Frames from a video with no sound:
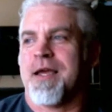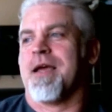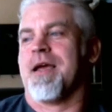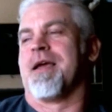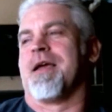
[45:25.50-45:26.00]

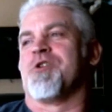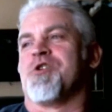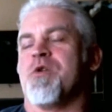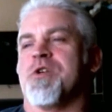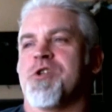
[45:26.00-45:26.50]
Wow,
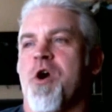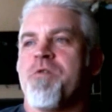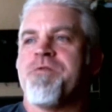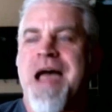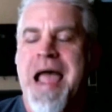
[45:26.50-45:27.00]
she was
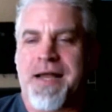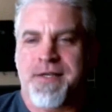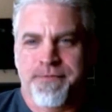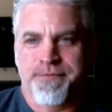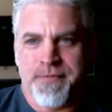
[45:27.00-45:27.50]
so
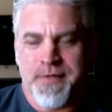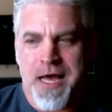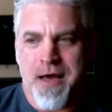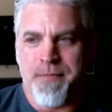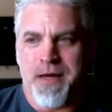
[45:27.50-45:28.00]
fat.
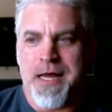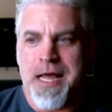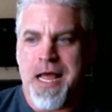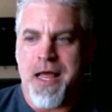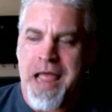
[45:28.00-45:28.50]
Um,
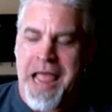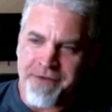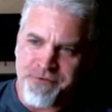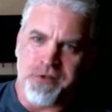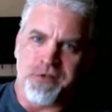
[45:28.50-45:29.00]

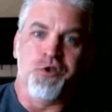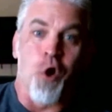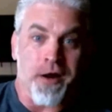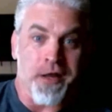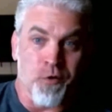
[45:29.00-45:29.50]
after
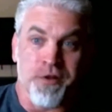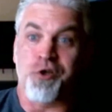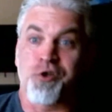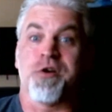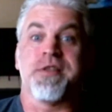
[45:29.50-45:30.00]
talking
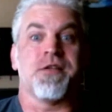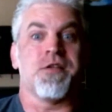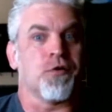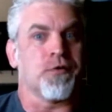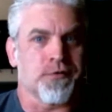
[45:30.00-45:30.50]
with her, ensuring
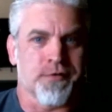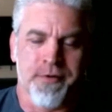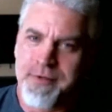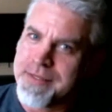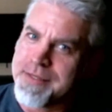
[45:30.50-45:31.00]
that you know
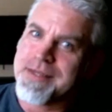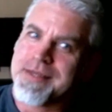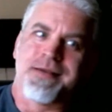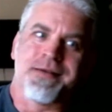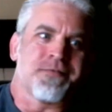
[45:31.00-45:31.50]
there's
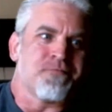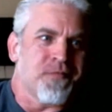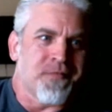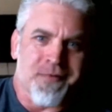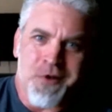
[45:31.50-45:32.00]

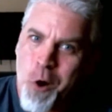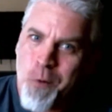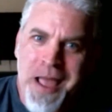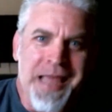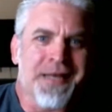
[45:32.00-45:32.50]

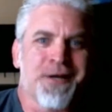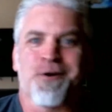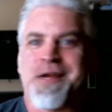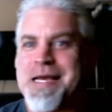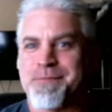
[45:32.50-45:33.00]
no pain
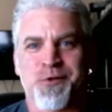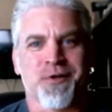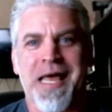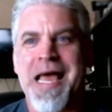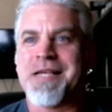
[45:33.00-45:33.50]
in her hips
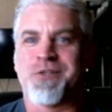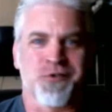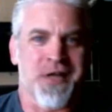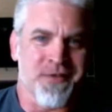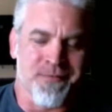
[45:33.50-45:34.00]
or legs,
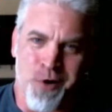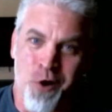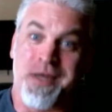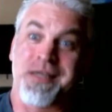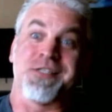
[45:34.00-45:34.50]
there's nothing
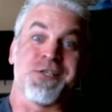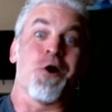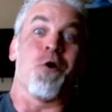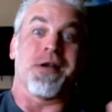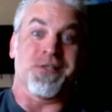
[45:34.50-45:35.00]
broken because
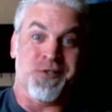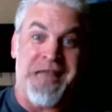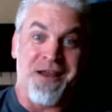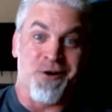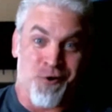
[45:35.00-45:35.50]
you don't want to
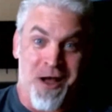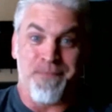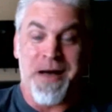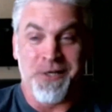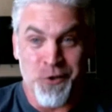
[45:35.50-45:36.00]
stand her
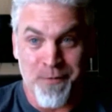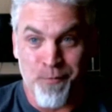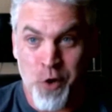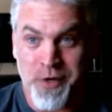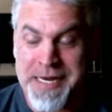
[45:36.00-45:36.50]
up onto
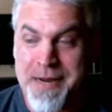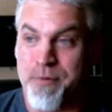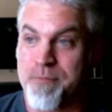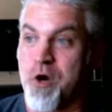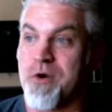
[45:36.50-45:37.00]
a broken
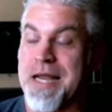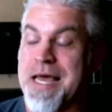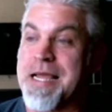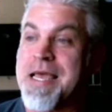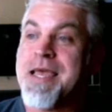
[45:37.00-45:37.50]
hip or broken
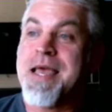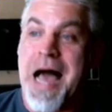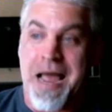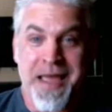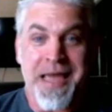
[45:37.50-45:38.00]
leg
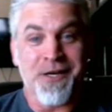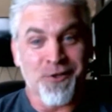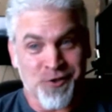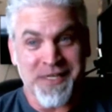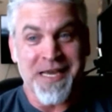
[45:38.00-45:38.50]
I
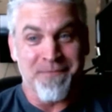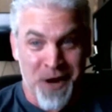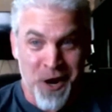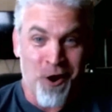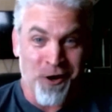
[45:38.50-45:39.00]
managed to
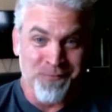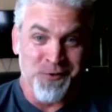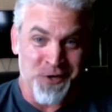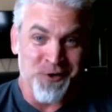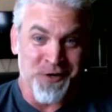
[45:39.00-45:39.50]
get my
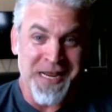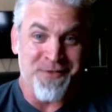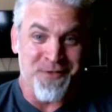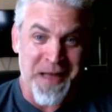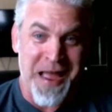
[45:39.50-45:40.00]
arms
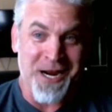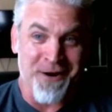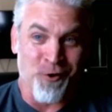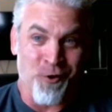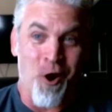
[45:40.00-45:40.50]
underneath the
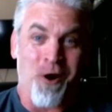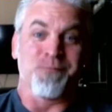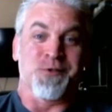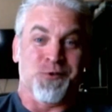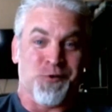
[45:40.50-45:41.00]
back of her
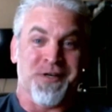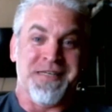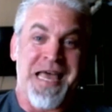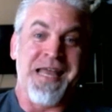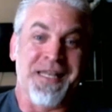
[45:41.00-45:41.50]
arms and
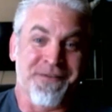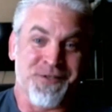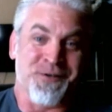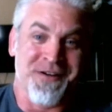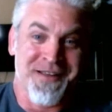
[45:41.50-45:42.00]
sort of
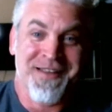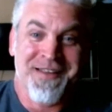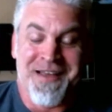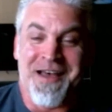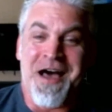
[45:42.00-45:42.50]
deadlift her
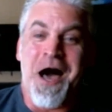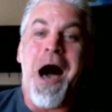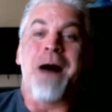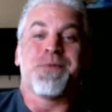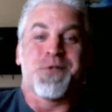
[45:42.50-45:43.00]
uh,
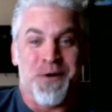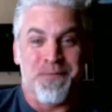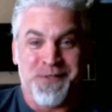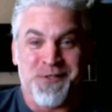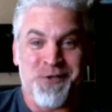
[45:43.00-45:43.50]
up
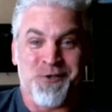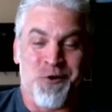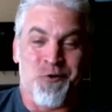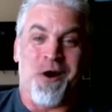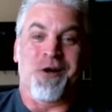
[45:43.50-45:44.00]
to a
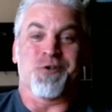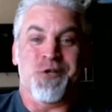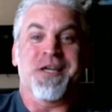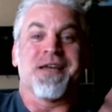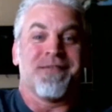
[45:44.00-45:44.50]
position where
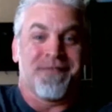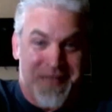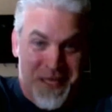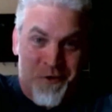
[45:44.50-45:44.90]
she could,